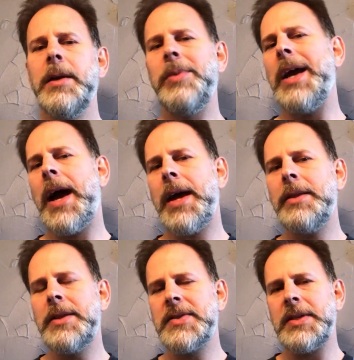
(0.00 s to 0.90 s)

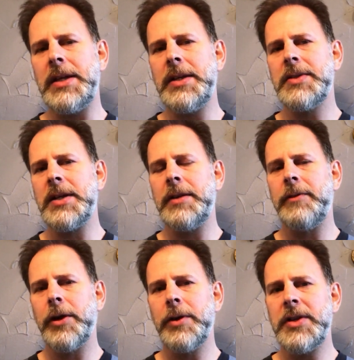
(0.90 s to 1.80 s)
behind the scenes in
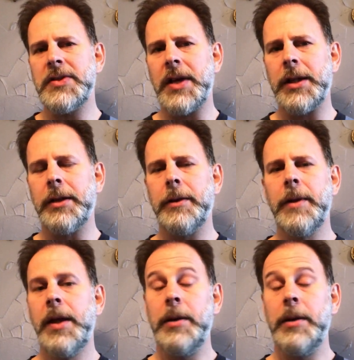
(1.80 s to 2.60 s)
very subtle